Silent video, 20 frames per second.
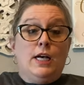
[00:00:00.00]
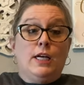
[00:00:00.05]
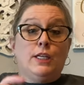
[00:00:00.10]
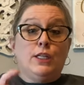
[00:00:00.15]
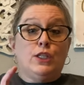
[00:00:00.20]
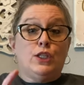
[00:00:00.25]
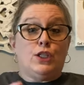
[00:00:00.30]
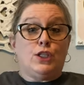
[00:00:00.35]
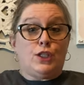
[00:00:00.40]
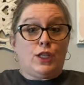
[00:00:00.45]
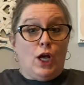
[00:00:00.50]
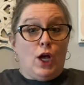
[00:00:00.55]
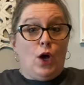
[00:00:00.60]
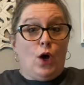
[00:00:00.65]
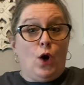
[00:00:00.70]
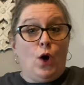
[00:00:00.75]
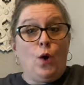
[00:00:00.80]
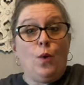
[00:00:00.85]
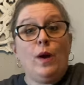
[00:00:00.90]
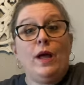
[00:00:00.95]

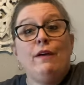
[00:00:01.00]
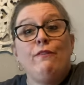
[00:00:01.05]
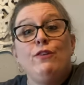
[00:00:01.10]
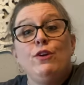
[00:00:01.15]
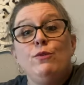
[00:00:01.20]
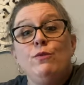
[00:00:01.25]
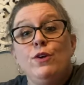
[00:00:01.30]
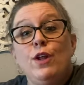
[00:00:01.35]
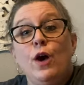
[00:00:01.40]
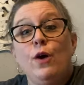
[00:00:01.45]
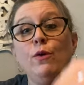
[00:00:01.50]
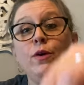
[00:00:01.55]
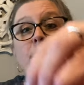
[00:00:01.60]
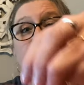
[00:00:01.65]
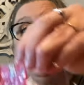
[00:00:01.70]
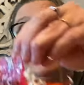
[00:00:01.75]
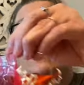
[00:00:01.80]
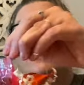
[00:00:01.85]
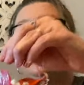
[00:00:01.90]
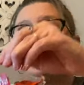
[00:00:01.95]
So, if you
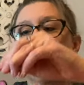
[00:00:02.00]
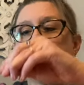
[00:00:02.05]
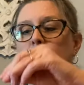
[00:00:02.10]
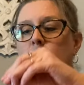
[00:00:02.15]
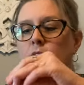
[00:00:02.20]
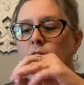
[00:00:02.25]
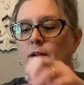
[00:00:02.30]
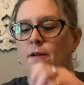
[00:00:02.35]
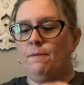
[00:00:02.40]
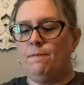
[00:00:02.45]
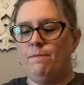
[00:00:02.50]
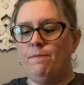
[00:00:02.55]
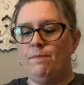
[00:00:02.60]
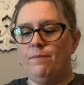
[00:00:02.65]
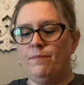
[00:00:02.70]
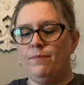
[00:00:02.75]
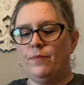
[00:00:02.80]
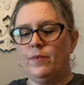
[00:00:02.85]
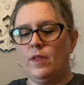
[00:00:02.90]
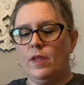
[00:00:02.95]
notice,
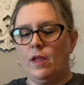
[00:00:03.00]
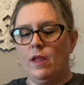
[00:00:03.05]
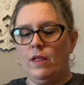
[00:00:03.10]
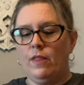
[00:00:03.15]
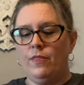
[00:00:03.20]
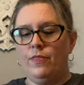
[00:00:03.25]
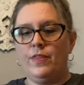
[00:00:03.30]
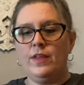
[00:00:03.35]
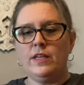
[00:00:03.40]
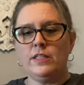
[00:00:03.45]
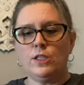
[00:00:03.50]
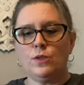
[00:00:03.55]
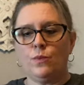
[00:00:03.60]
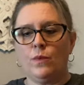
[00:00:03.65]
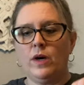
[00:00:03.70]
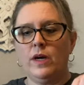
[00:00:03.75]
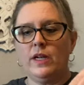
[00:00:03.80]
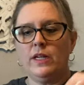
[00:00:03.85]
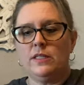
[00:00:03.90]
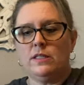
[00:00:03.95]
this
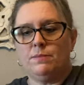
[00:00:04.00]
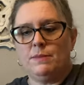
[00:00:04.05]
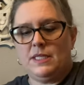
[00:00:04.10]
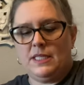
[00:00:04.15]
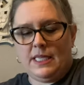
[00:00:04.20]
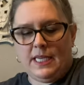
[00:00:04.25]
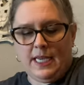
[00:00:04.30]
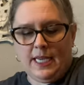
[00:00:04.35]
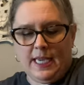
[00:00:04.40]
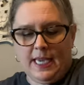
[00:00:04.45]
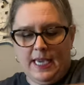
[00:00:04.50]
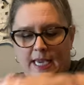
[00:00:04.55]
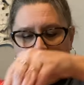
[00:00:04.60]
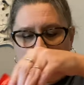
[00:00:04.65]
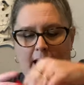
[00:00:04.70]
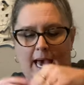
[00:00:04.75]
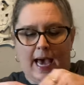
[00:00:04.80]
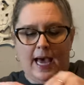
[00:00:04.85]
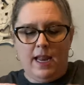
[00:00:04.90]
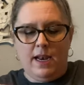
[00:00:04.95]
one is missing a Kit
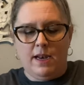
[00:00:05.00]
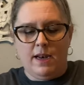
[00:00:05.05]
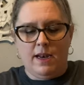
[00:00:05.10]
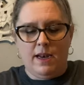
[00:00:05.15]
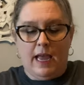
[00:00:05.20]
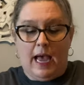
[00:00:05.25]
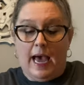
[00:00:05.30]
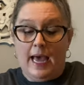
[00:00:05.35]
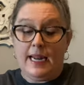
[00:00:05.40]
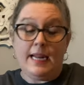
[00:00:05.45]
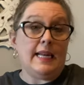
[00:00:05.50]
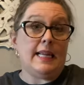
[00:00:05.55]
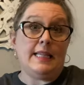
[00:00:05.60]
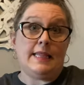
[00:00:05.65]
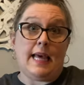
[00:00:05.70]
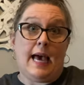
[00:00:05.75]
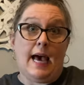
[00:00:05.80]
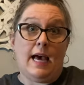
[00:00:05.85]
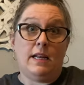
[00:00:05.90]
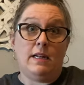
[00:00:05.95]
Kat. I didn't eat
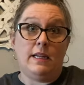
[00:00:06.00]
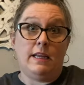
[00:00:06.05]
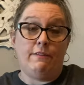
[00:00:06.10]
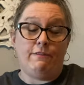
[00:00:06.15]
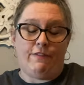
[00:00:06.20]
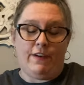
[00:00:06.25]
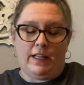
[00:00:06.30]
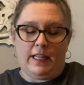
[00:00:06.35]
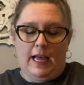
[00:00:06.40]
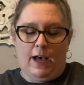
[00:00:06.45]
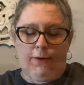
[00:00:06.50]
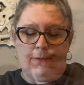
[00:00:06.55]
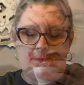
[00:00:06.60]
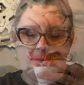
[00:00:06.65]
that. It fell out.